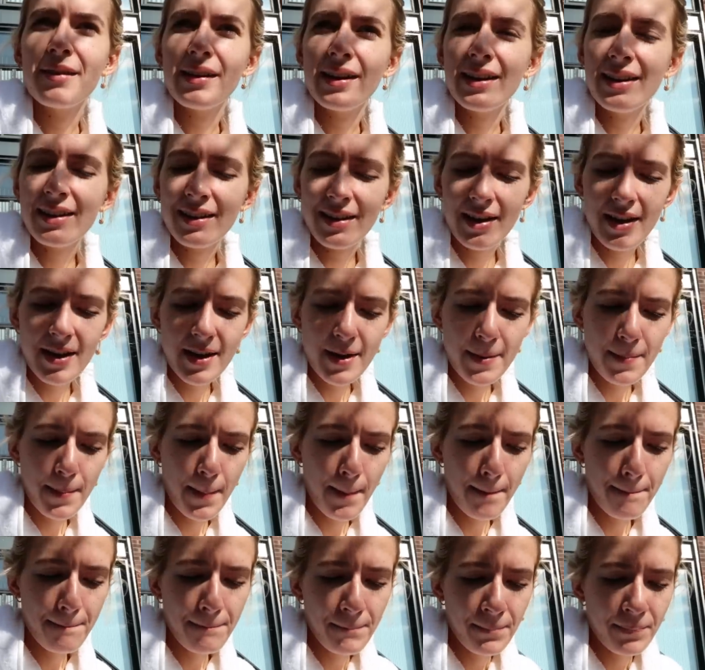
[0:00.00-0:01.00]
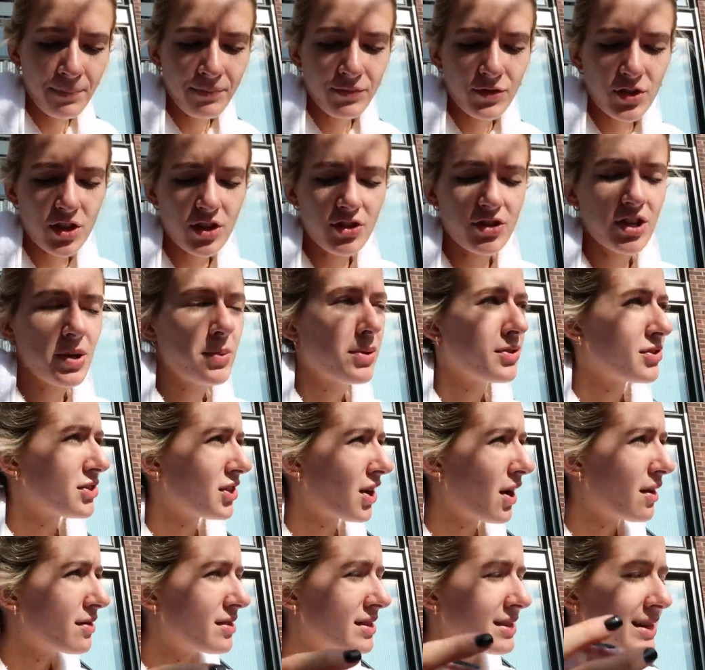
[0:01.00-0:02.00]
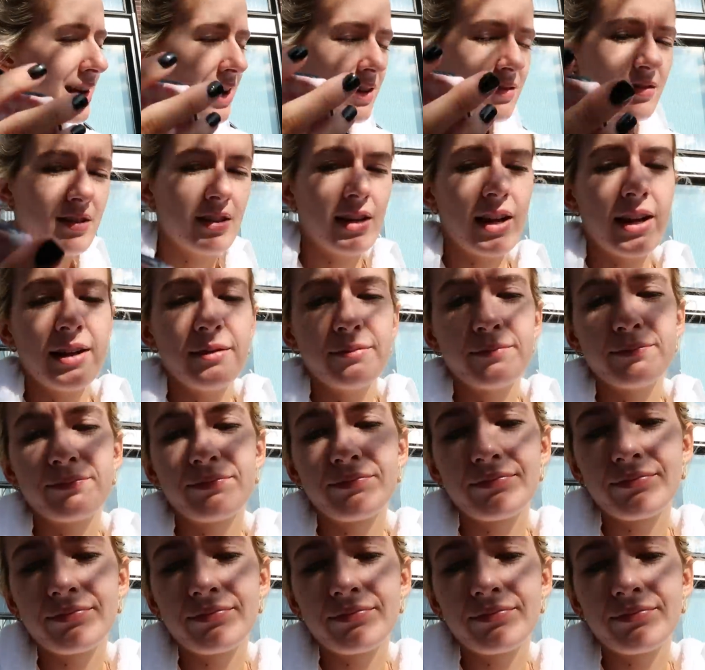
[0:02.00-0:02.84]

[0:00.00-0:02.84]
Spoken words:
Anyway, Cinzia wants to go into town today.